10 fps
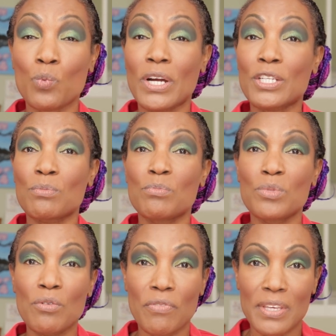watch
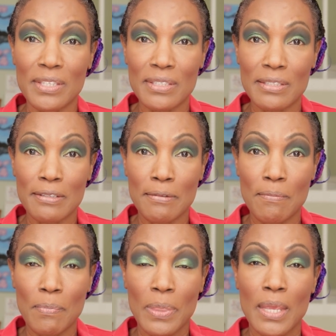movies.
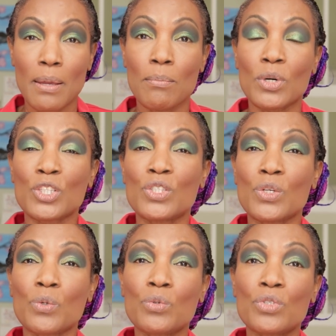But
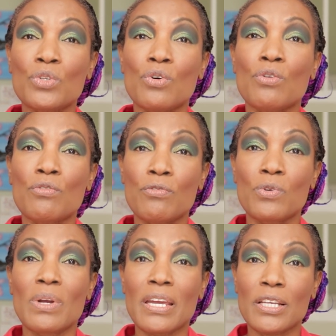don't go through